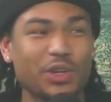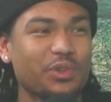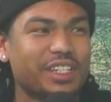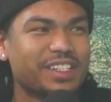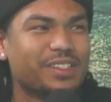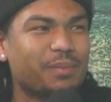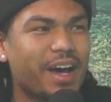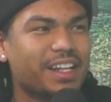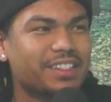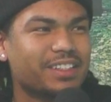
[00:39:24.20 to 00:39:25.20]
don't need
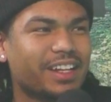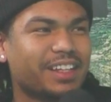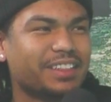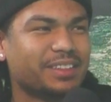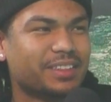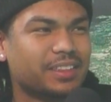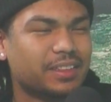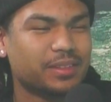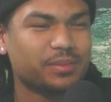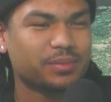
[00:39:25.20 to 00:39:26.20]
somebody to like
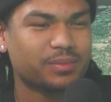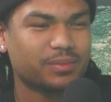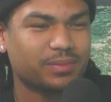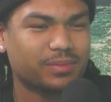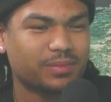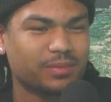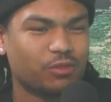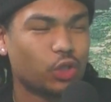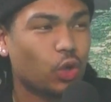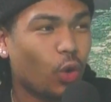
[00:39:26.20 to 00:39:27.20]

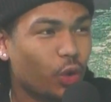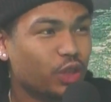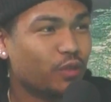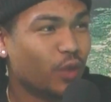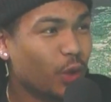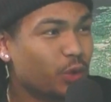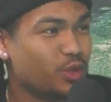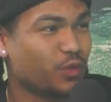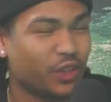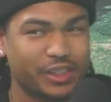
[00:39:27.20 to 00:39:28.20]
record the
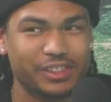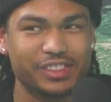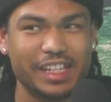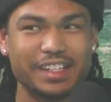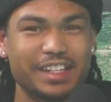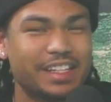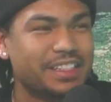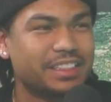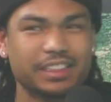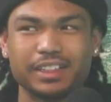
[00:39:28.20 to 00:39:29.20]
vocals first and
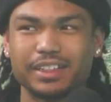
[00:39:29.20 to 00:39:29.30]
then.